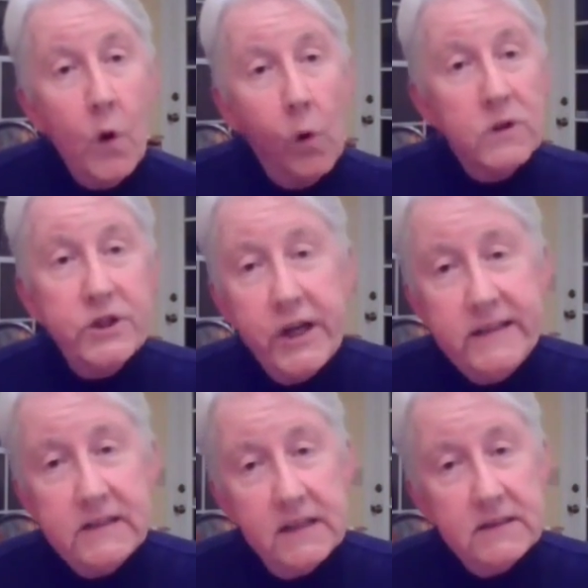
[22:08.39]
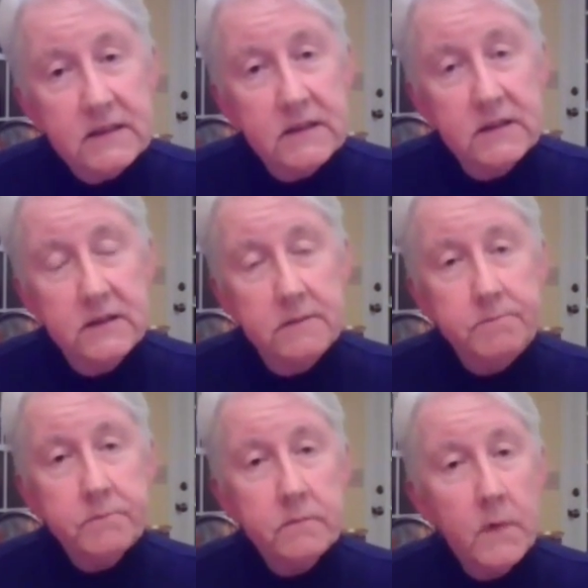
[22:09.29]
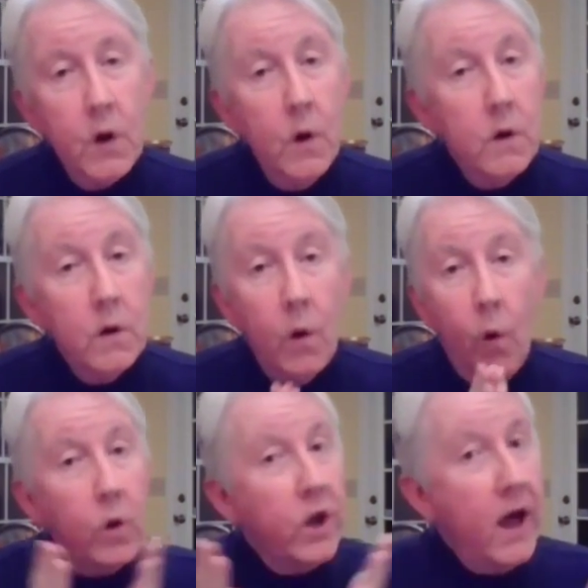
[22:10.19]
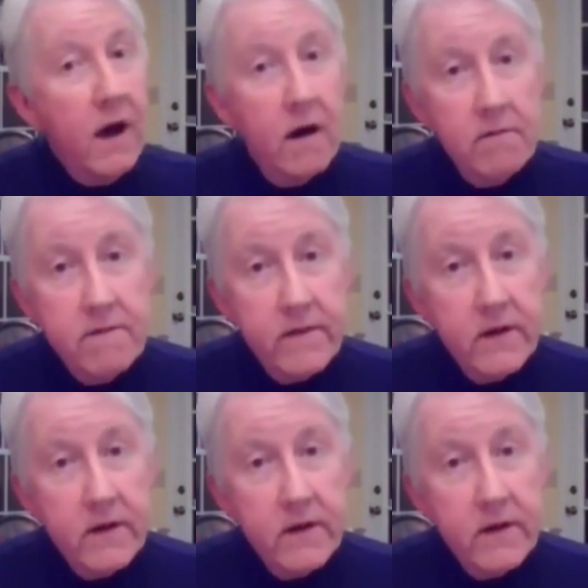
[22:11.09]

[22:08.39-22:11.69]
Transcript: or Jesus or love.